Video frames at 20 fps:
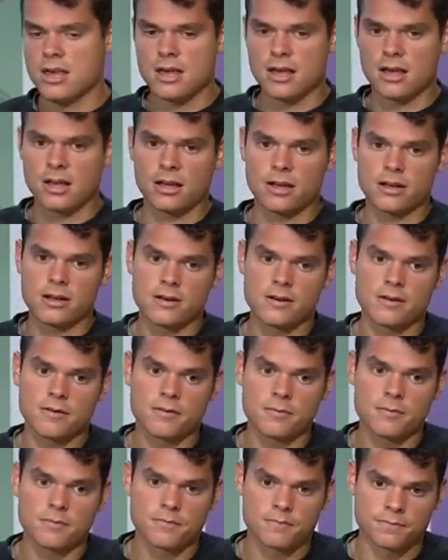
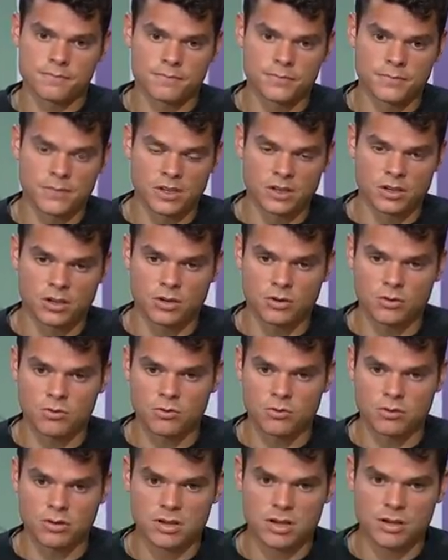
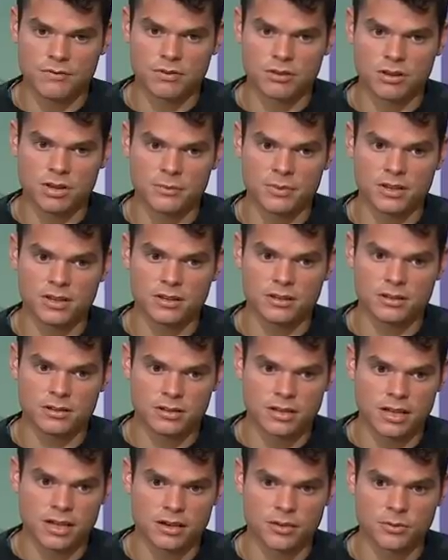He never let me
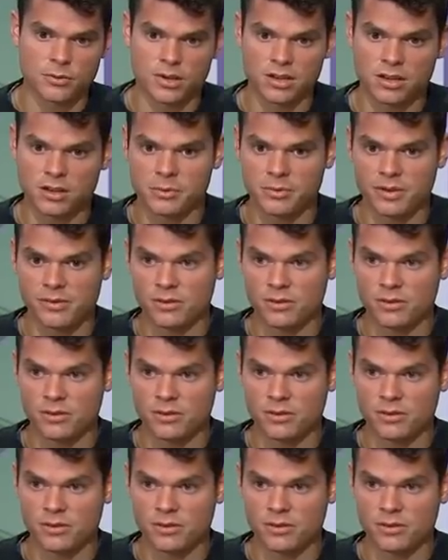get a rhythm,